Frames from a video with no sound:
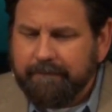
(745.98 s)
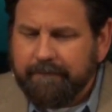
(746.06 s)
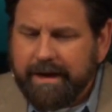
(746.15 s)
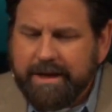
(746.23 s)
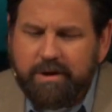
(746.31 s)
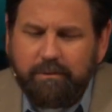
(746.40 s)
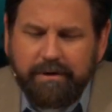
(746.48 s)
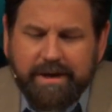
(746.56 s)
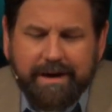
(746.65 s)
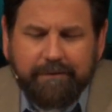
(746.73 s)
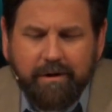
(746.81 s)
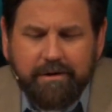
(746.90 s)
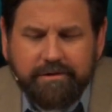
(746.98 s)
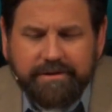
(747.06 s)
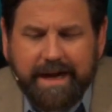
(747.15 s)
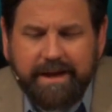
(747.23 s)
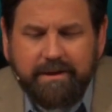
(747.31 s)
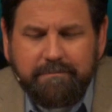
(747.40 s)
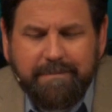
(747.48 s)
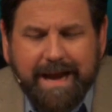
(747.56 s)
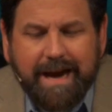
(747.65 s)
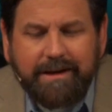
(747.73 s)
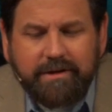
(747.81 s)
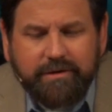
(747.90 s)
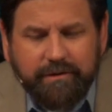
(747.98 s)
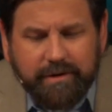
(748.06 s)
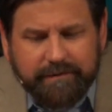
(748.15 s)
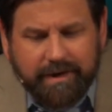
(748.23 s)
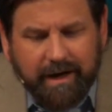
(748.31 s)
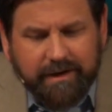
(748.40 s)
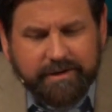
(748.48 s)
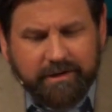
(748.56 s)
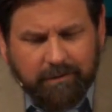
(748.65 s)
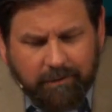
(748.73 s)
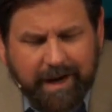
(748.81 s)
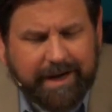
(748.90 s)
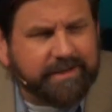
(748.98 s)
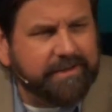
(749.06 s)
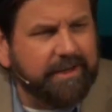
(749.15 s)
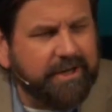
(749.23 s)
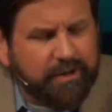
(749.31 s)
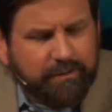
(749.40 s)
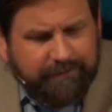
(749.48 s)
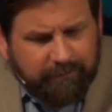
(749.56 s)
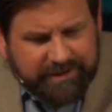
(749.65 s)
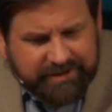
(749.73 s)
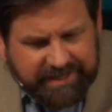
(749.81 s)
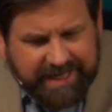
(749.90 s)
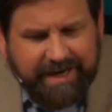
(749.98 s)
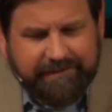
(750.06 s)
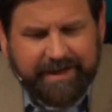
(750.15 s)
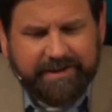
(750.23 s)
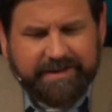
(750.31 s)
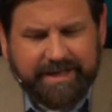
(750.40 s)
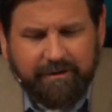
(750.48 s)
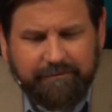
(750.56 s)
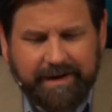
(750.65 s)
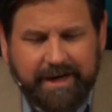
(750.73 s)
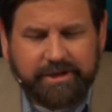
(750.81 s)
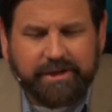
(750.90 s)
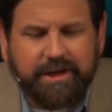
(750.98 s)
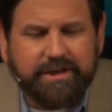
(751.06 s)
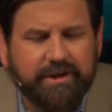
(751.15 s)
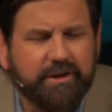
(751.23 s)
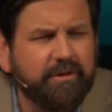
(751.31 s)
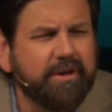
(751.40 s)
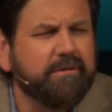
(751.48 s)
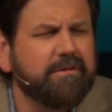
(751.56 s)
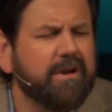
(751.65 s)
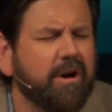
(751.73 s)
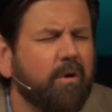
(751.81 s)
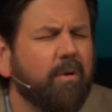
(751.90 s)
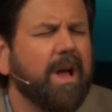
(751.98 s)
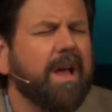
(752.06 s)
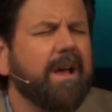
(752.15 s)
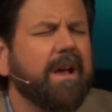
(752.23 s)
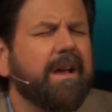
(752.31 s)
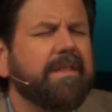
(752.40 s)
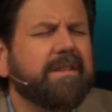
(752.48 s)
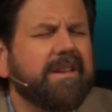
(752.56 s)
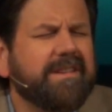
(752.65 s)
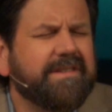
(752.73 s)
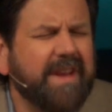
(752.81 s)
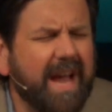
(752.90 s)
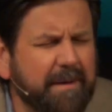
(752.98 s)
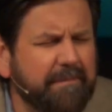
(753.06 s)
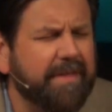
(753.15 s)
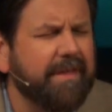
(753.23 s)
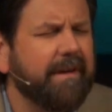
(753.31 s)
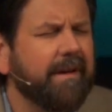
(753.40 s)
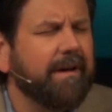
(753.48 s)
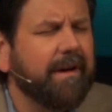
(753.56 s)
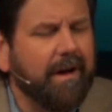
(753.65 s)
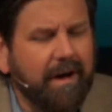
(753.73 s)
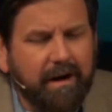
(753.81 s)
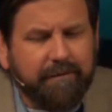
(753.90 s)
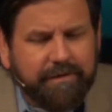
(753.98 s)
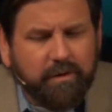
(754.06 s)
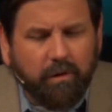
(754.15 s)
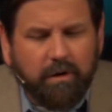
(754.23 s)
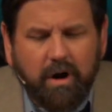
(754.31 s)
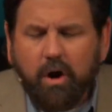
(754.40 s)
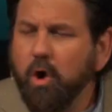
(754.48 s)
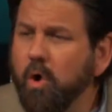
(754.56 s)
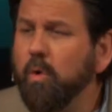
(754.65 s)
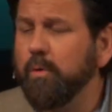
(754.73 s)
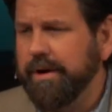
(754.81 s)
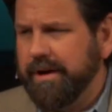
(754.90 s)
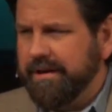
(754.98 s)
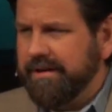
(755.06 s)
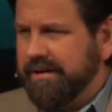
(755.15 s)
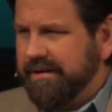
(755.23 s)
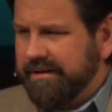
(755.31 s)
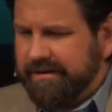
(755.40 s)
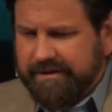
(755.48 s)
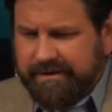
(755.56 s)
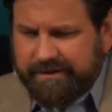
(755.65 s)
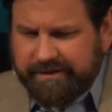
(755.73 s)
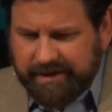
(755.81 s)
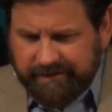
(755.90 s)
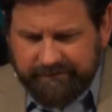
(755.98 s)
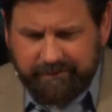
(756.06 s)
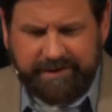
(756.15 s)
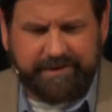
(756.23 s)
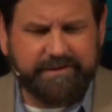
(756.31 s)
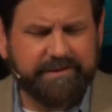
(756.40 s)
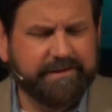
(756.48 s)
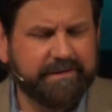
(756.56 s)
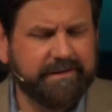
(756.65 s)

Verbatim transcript: And you will never understand the magnitude of God's grace that you have received in salvation until you know the depth of your own sinfulness.